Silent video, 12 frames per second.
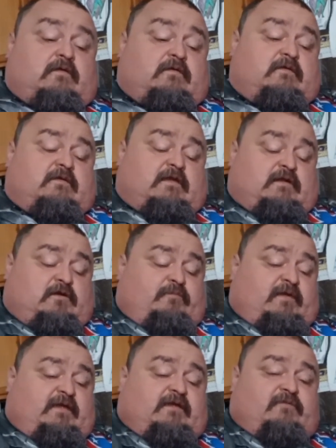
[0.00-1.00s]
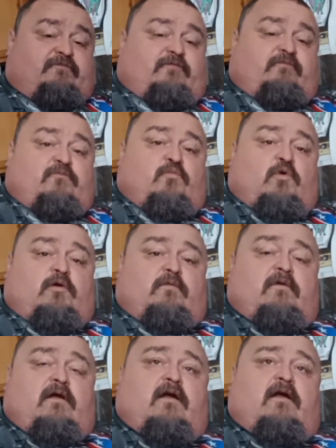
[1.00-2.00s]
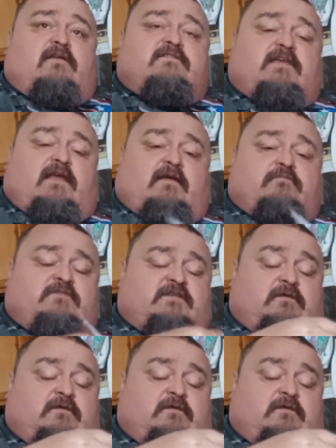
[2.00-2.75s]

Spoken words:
Get our bacon from Sam's.